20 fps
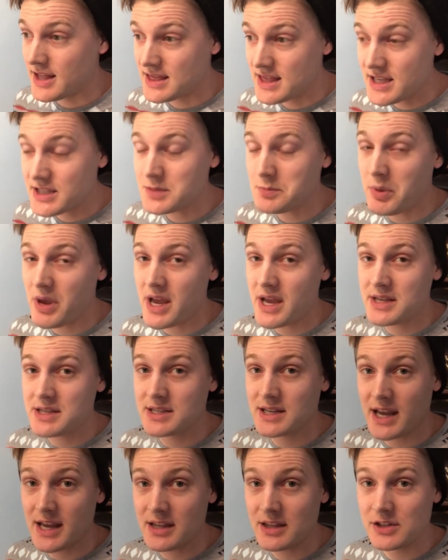At this
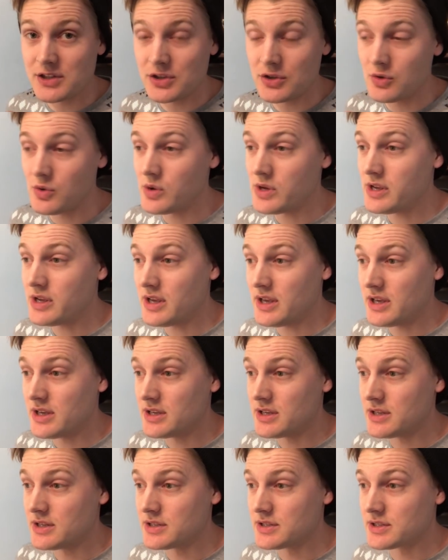pace, Katelyn Tuohy
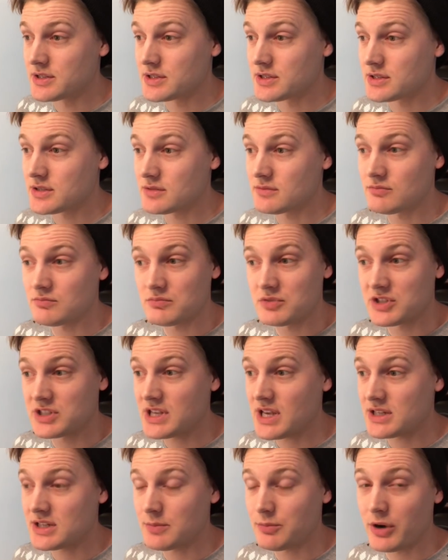is
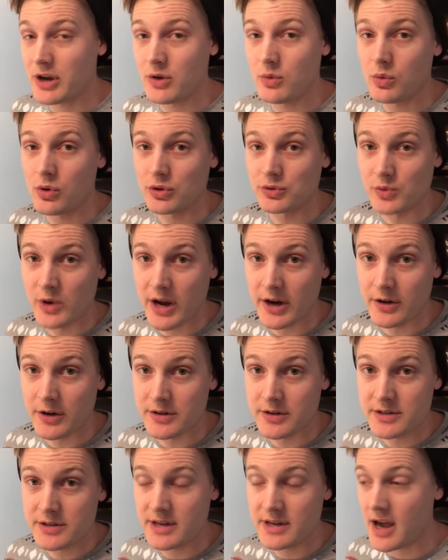set to break world
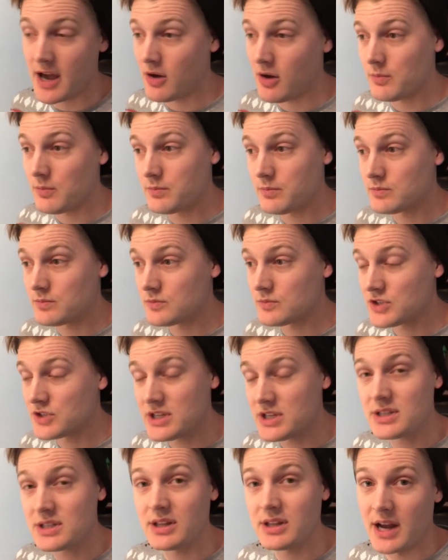records. Now,
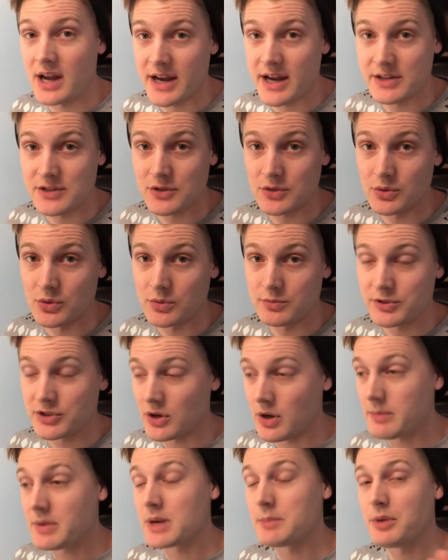she's still in high school,
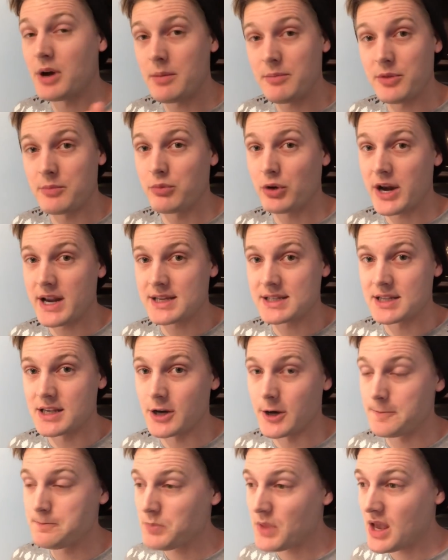so I'm going to pump the brakes
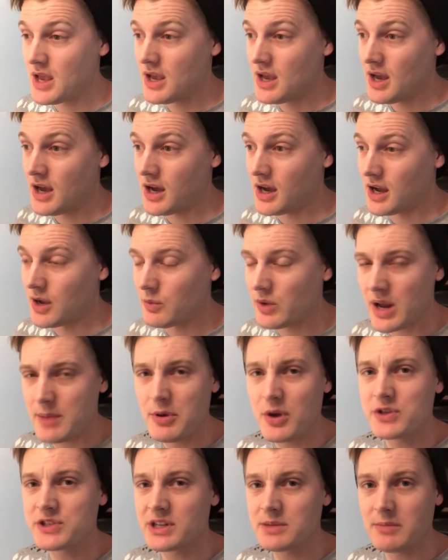there. Uh, and when I
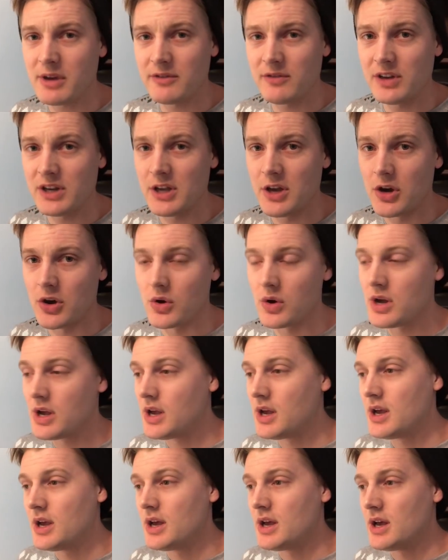posted my video,
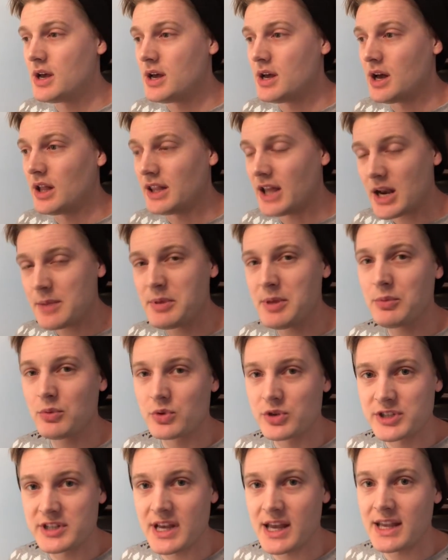a lot of people
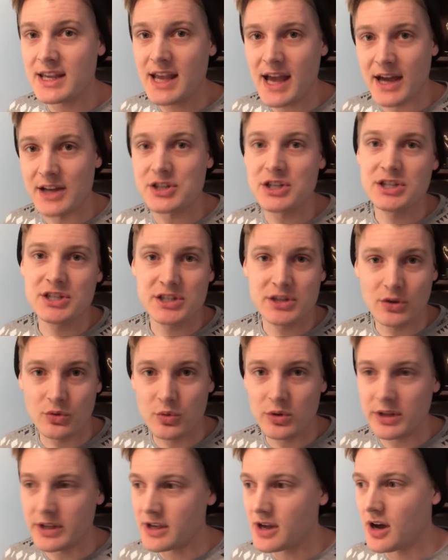were saying, yeah, she's
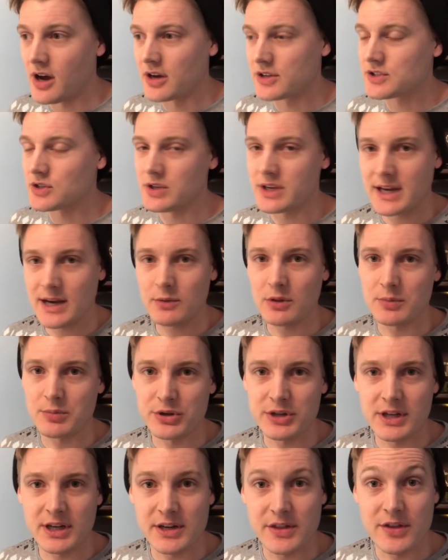still really young, so you can't really
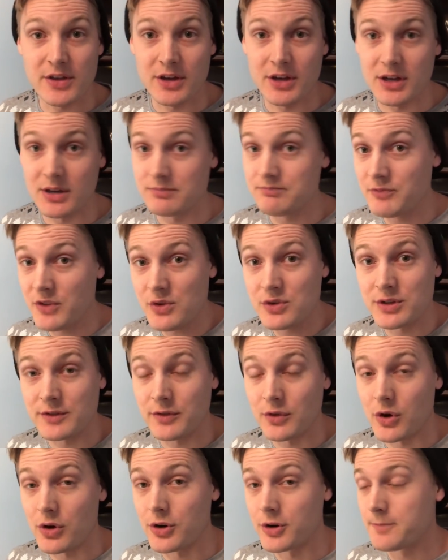predict the future
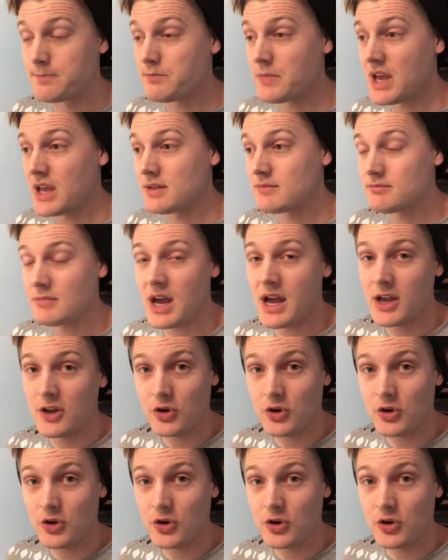for her. And